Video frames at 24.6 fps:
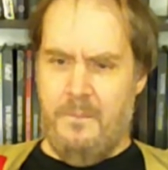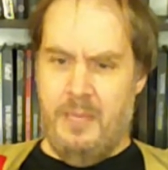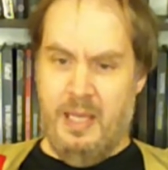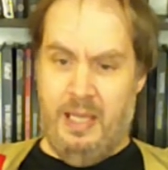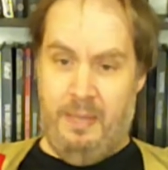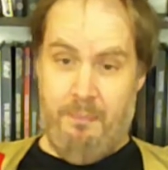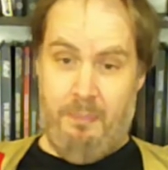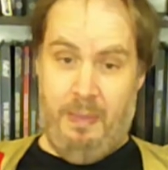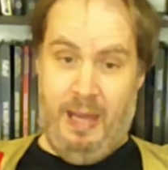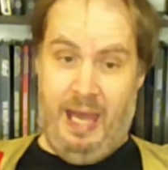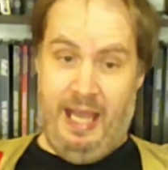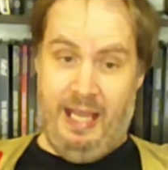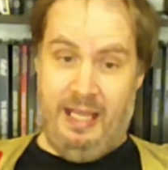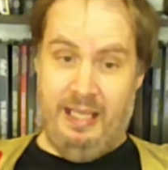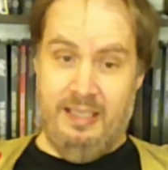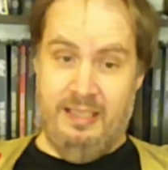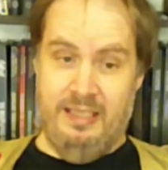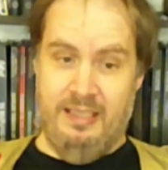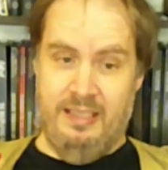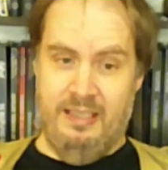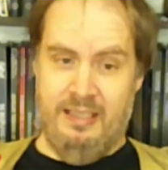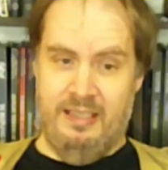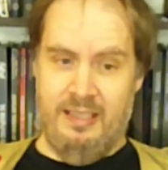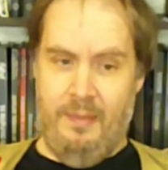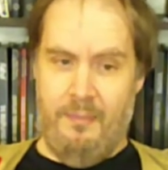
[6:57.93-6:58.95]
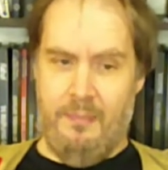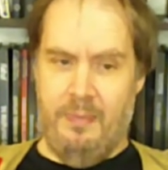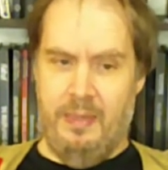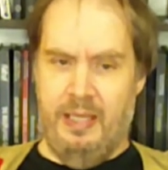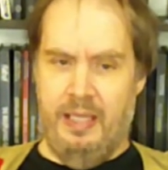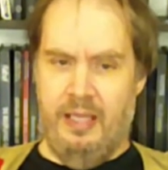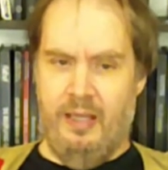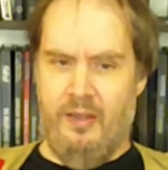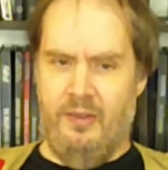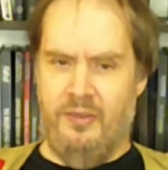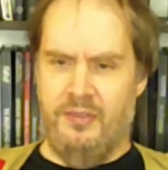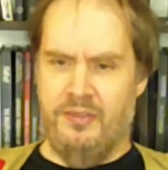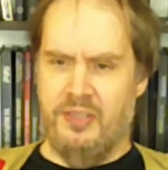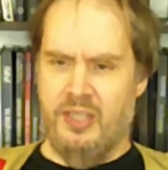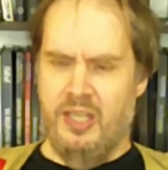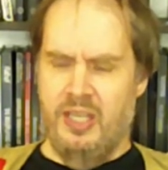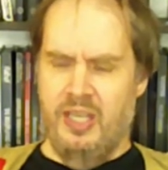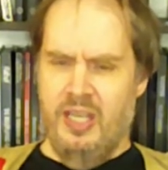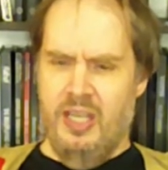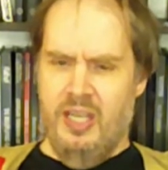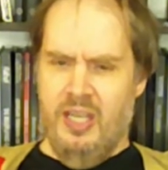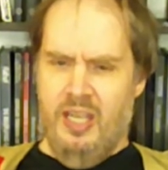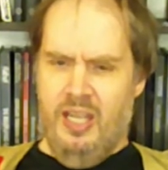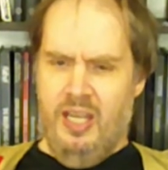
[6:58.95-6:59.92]
pickpockets is something else.
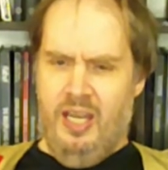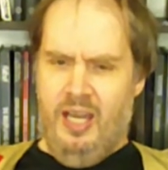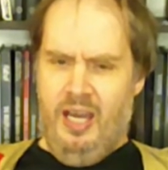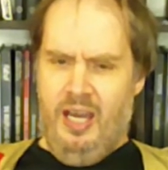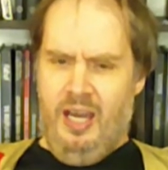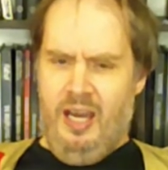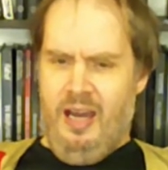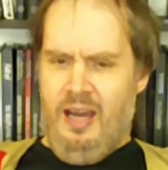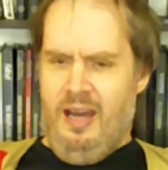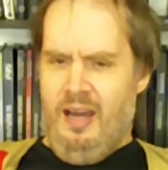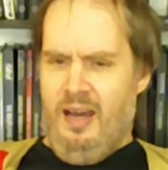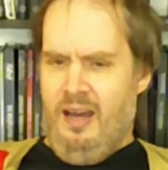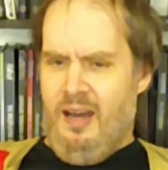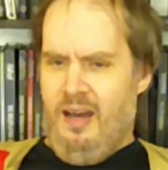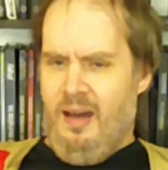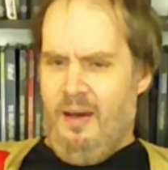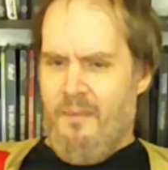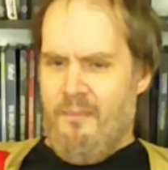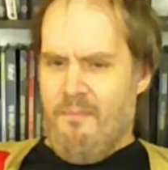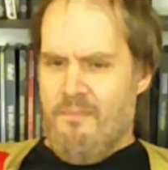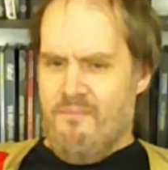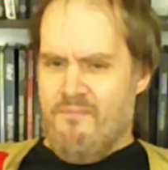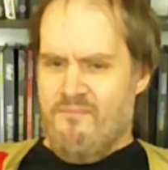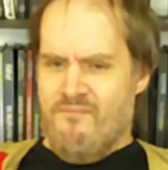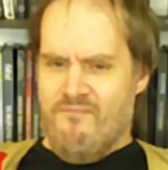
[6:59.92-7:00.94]
Um,